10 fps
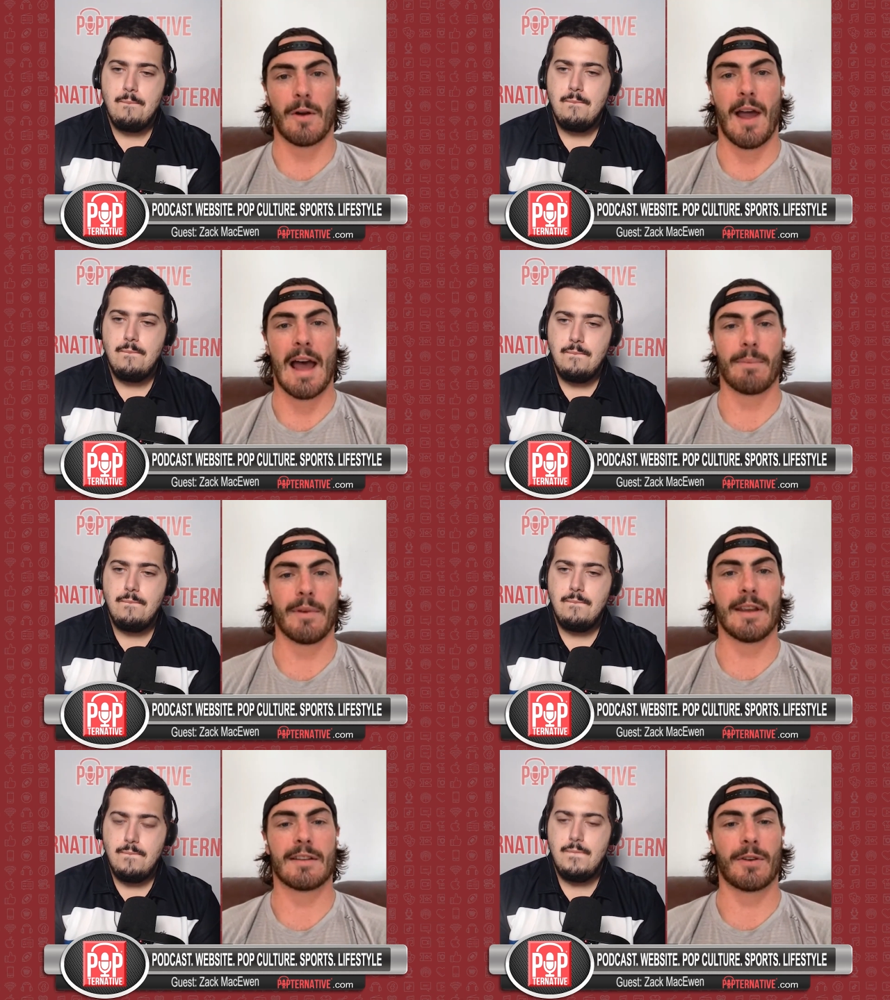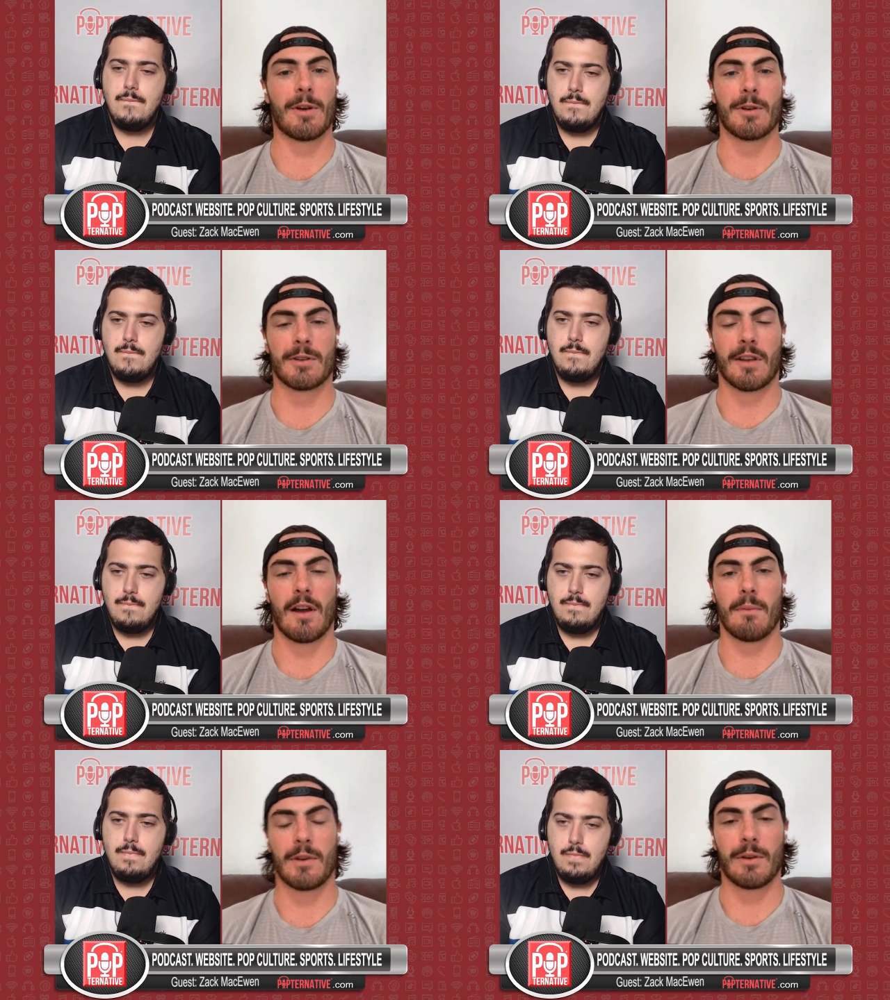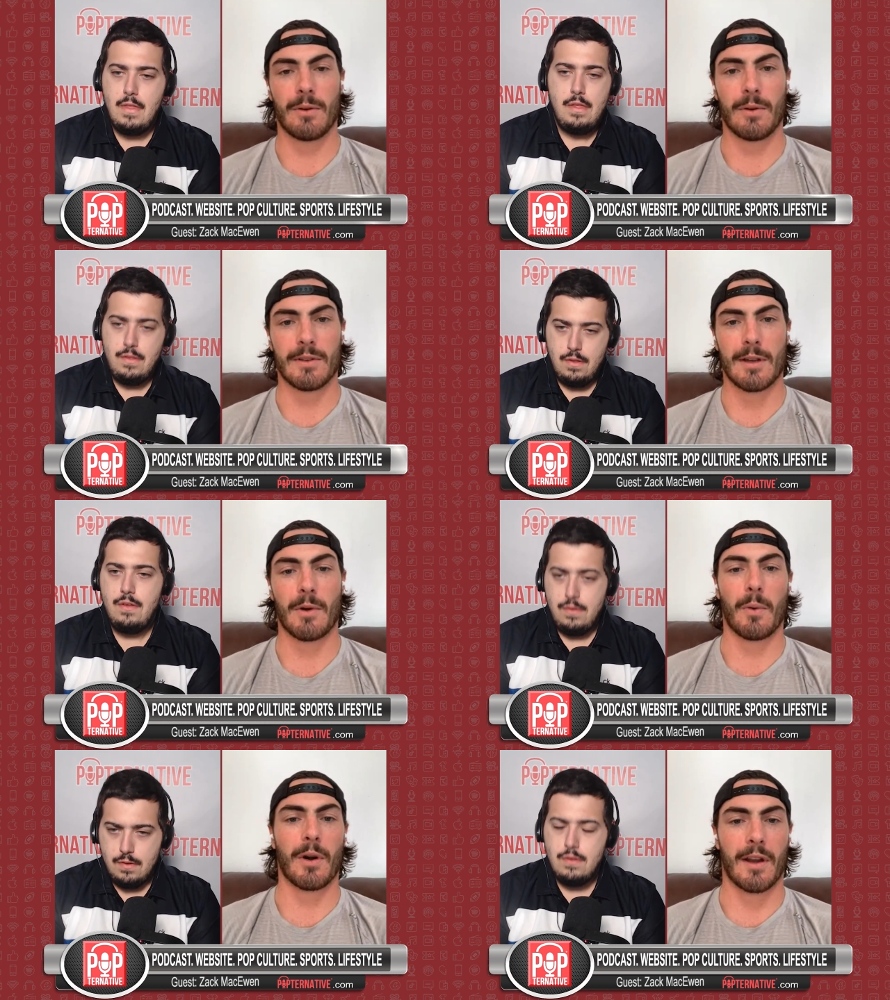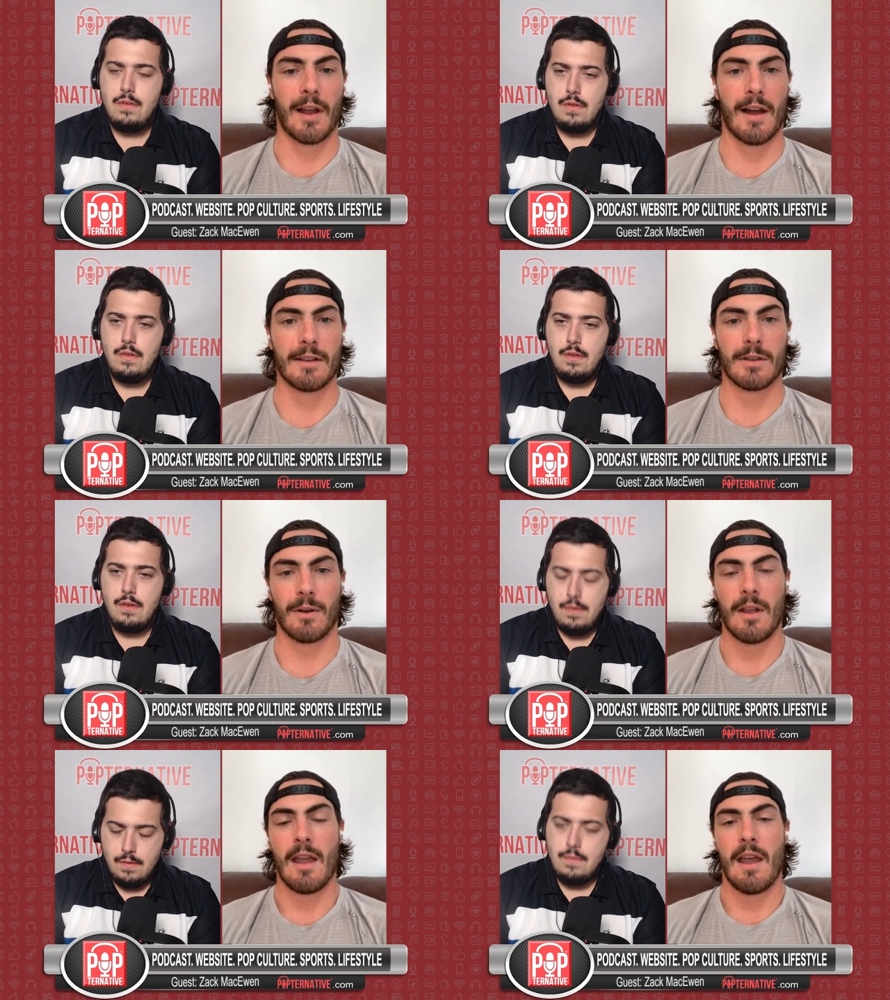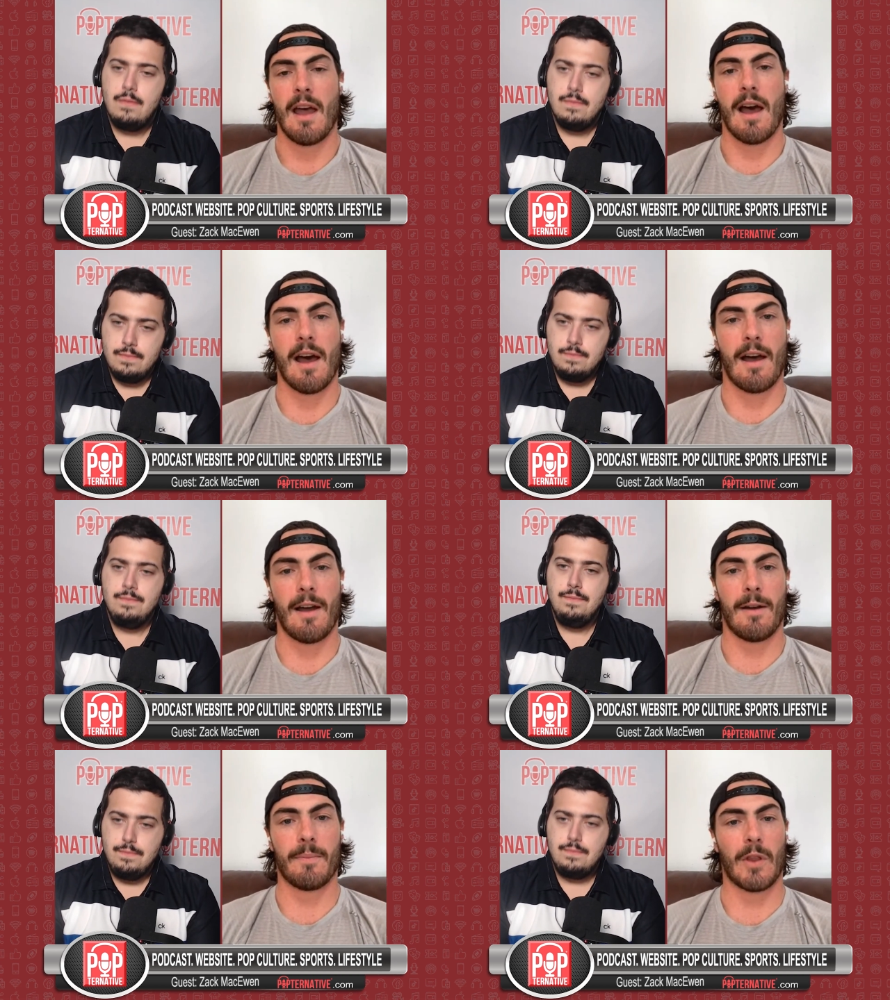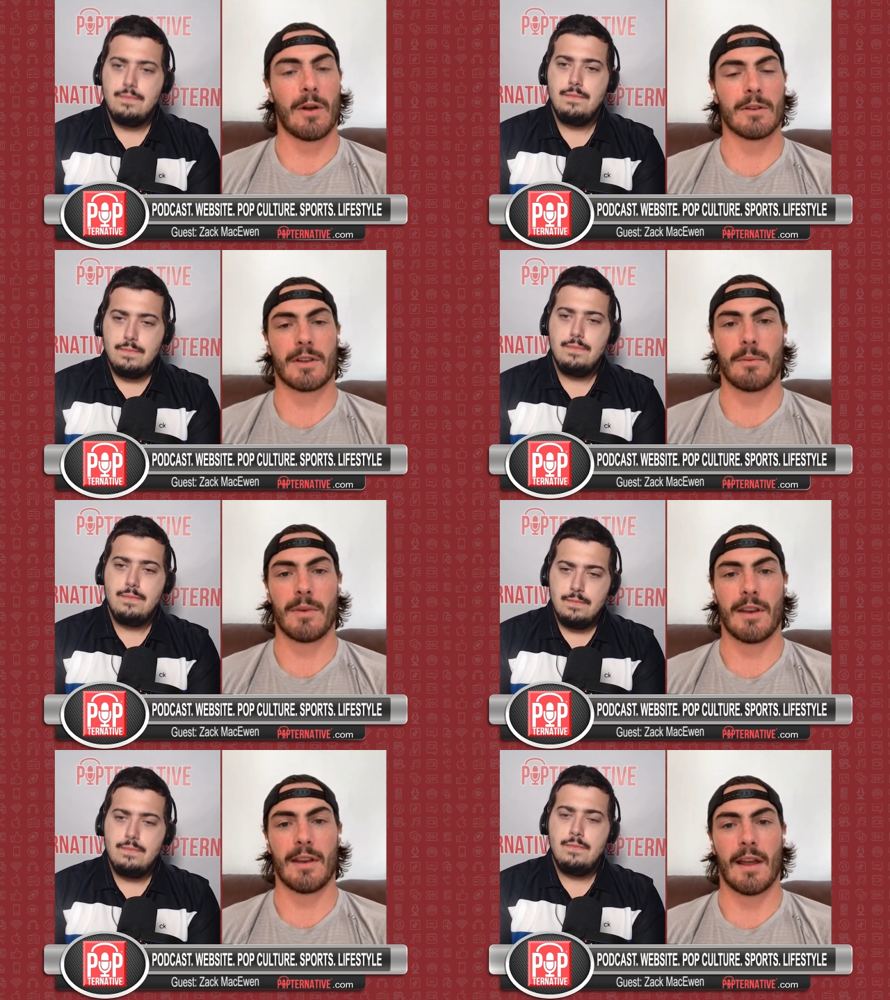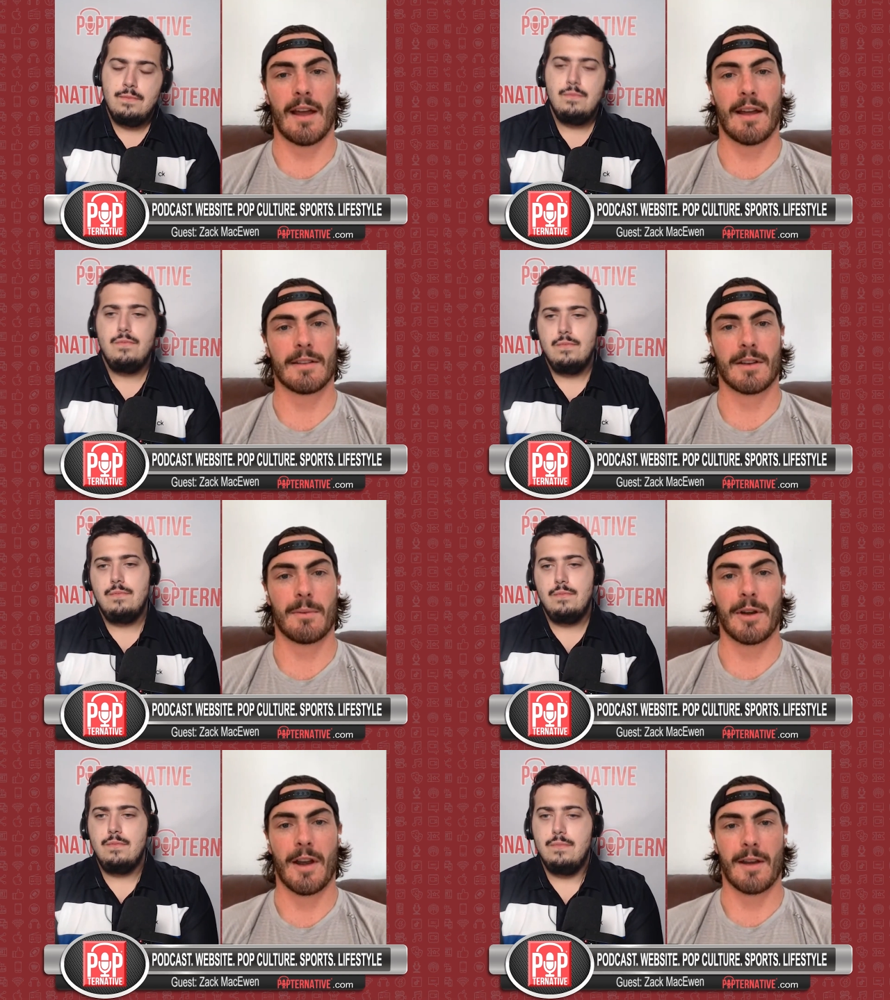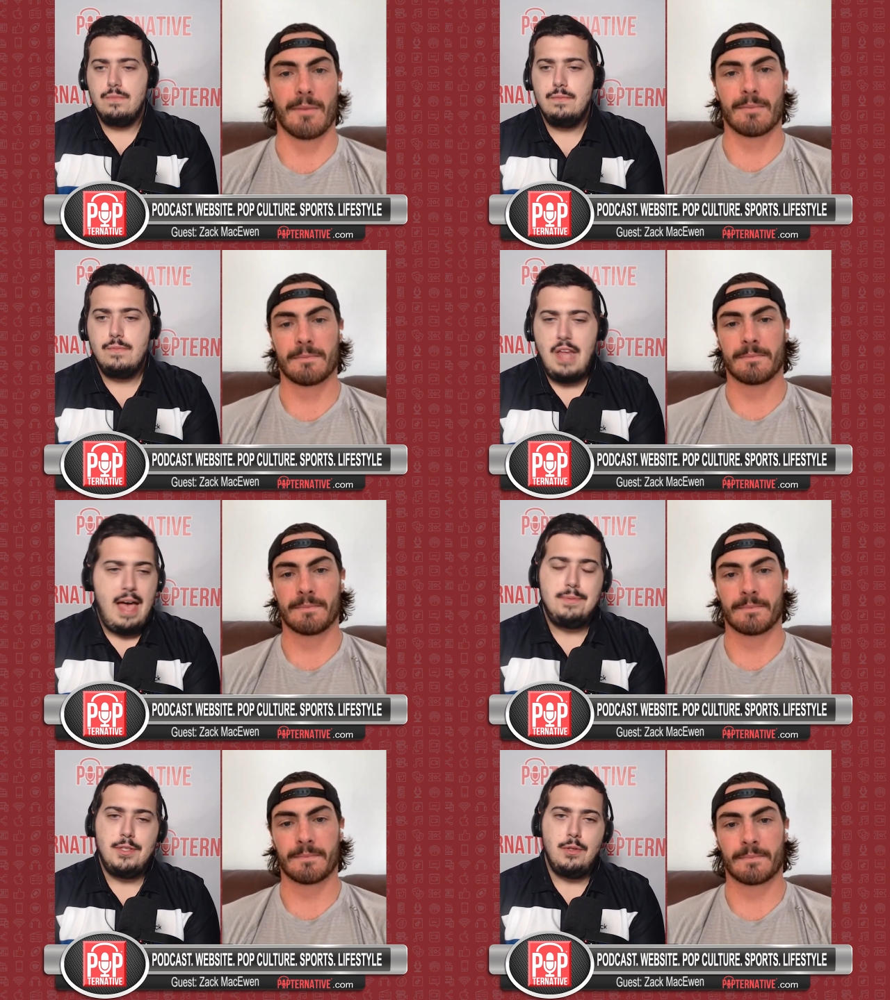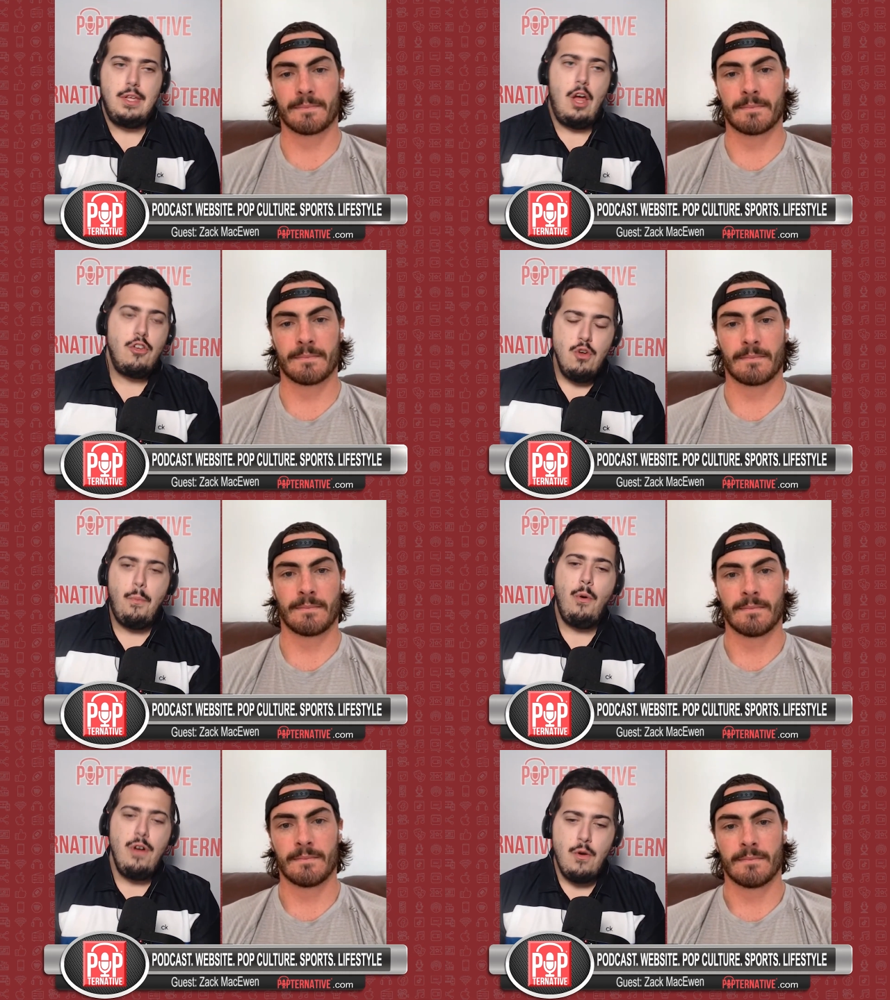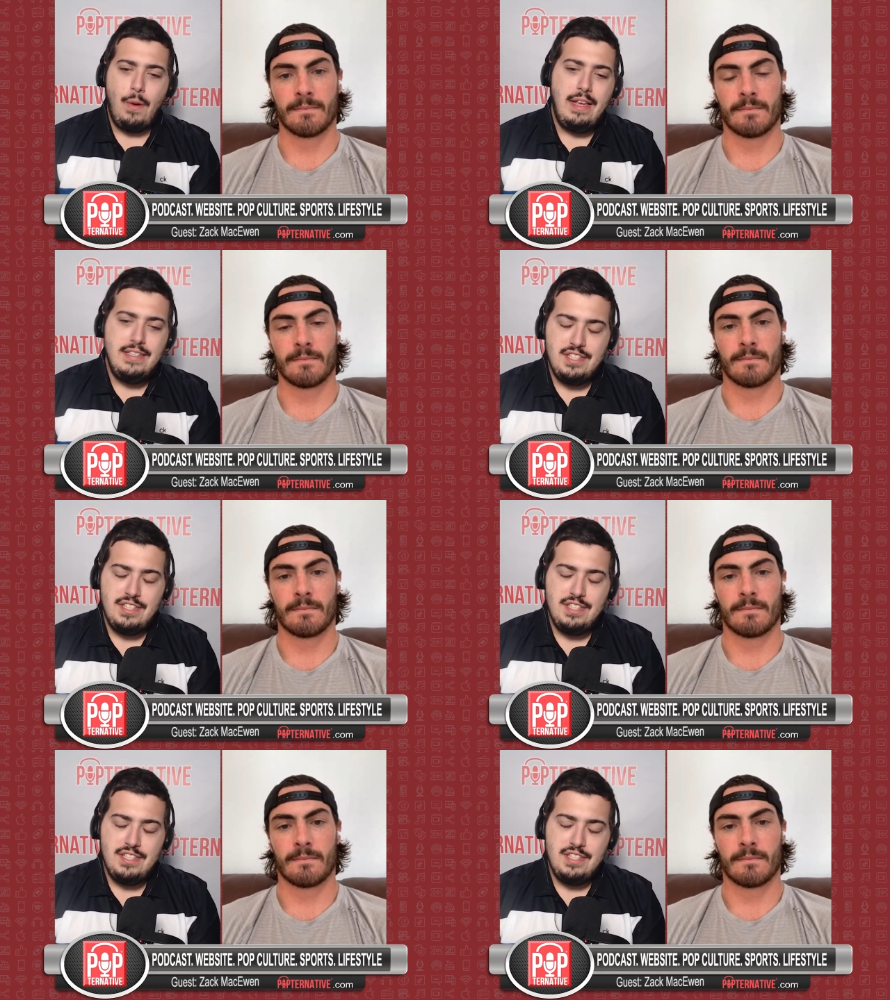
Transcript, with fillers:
Speaker 1: know, happiness for years to come too, and something to work on. So um you know, it's going to be uh it's going to be great.
Speaker 2: Absolutely. Are you born and raised